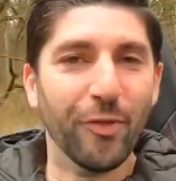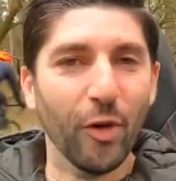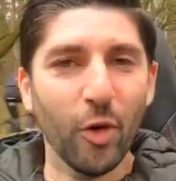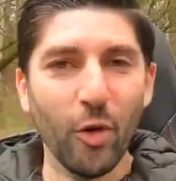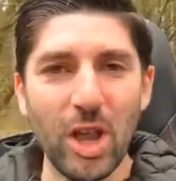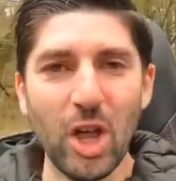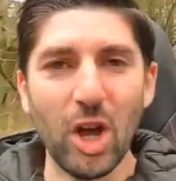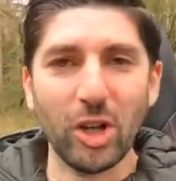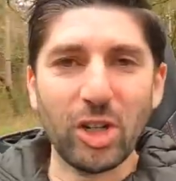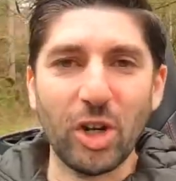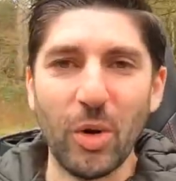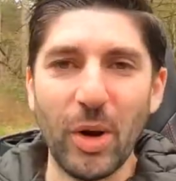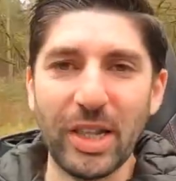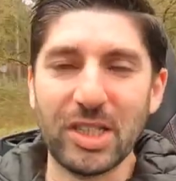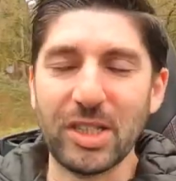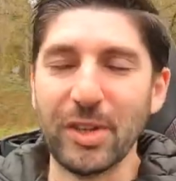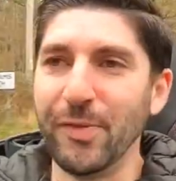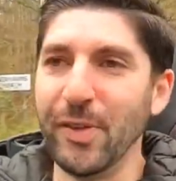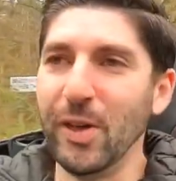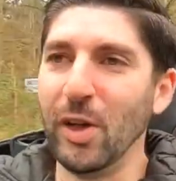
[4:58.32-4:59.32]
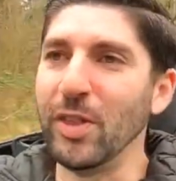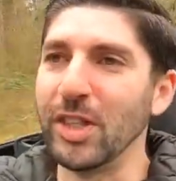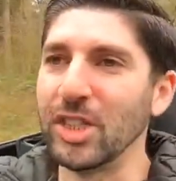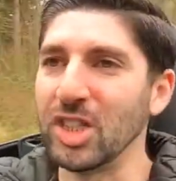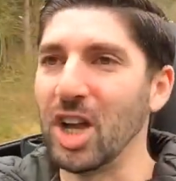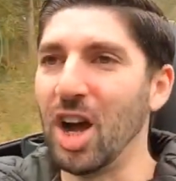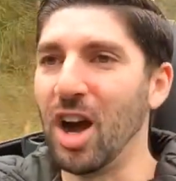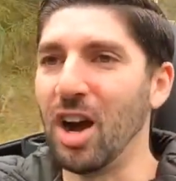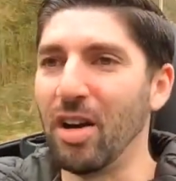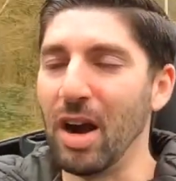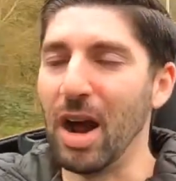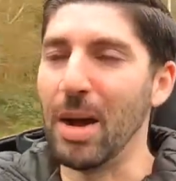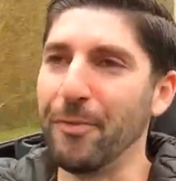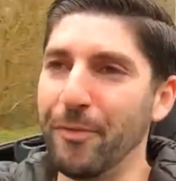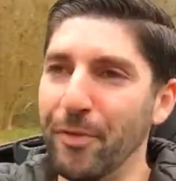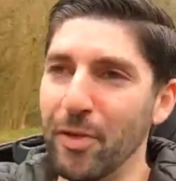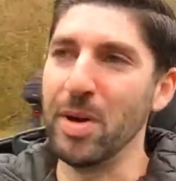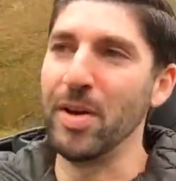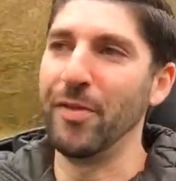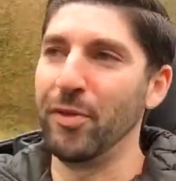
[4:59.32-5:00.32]
40 odd quid to fill this car up
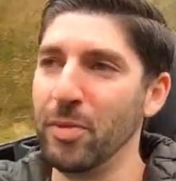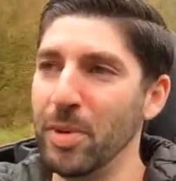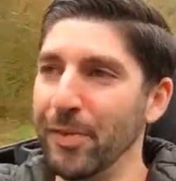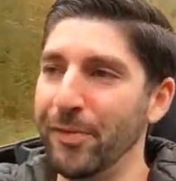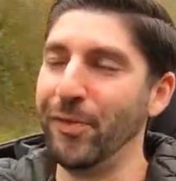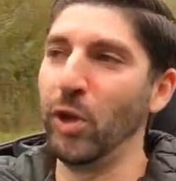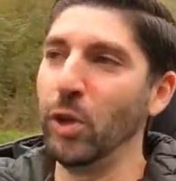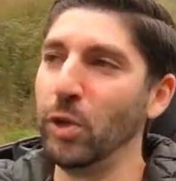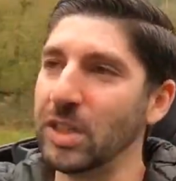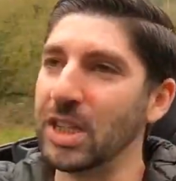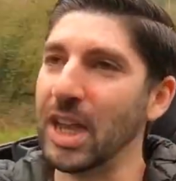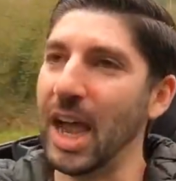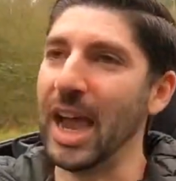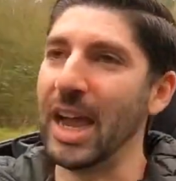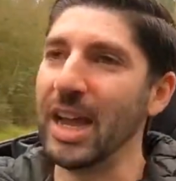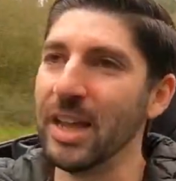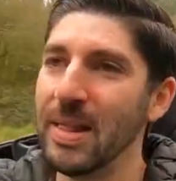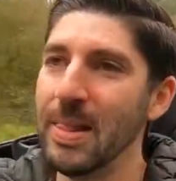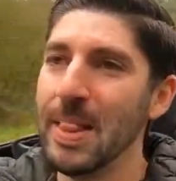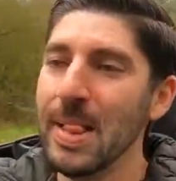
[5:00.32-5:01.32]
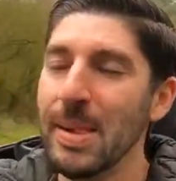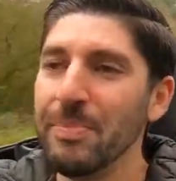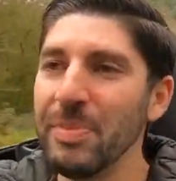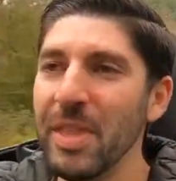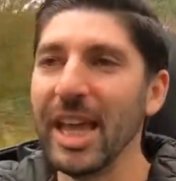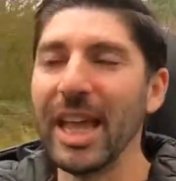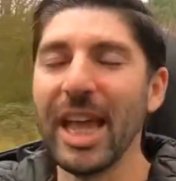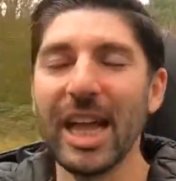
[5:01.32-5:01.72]
from a full tank. It